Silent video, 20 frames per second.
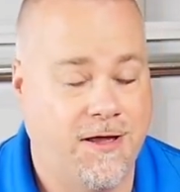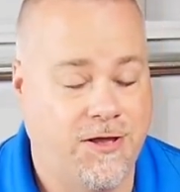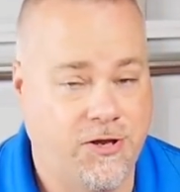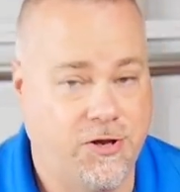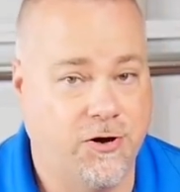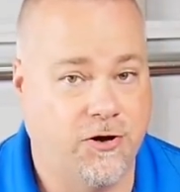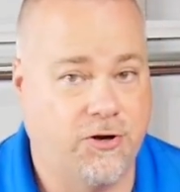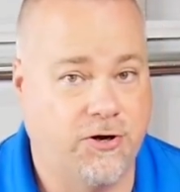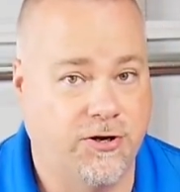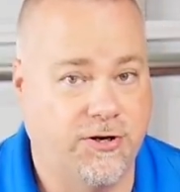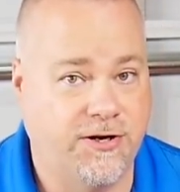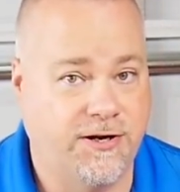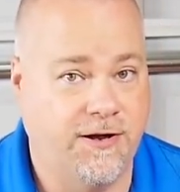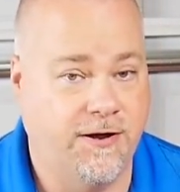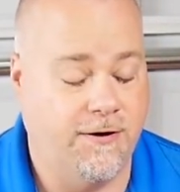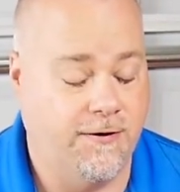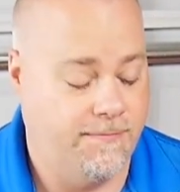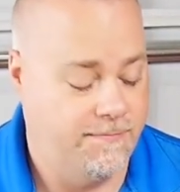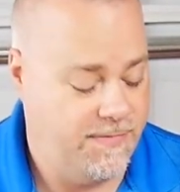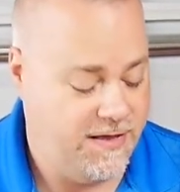you're good to
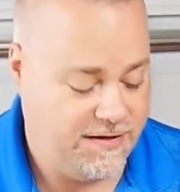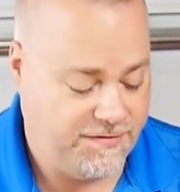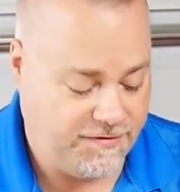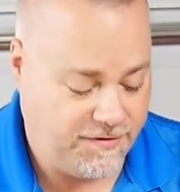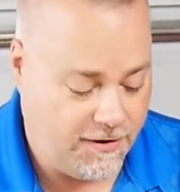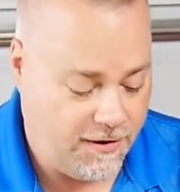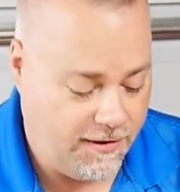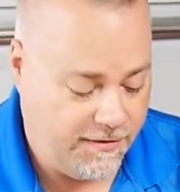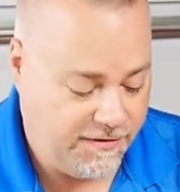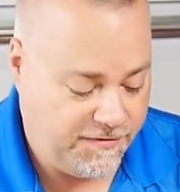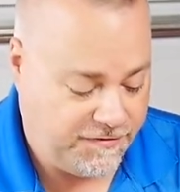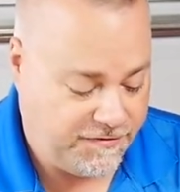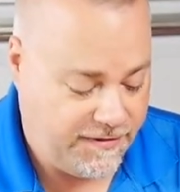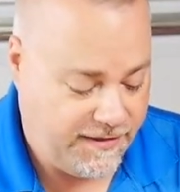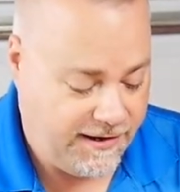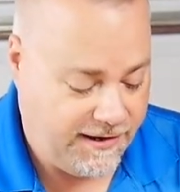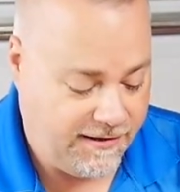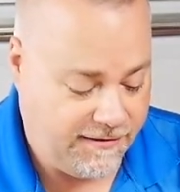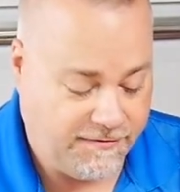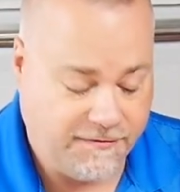go. That's all this
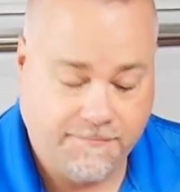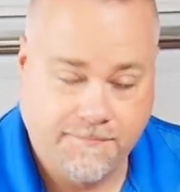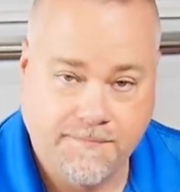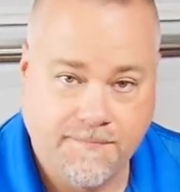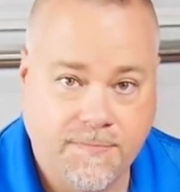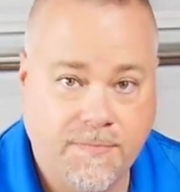thing is.